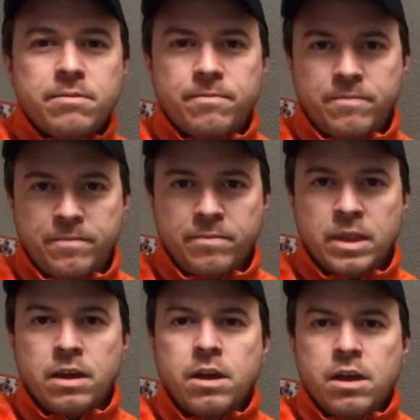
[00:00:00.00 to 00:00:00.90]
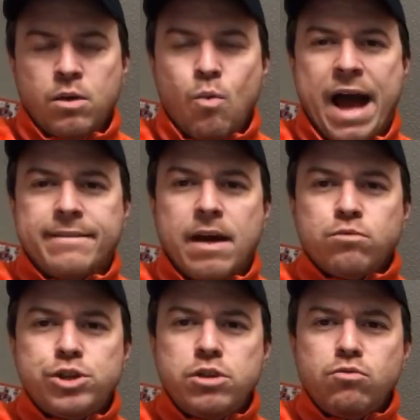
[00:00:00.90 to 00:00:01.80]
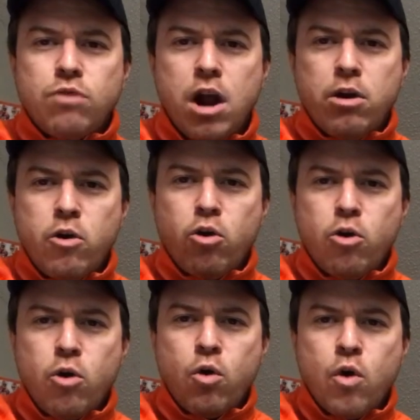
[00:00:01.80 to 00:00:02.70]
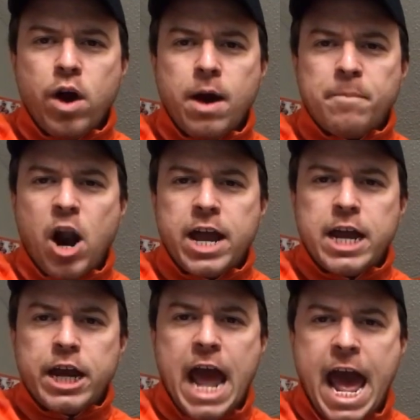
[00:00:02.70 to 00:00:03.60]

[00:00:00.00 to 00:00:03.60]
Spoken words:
Why don't you grow a brain, Alabama?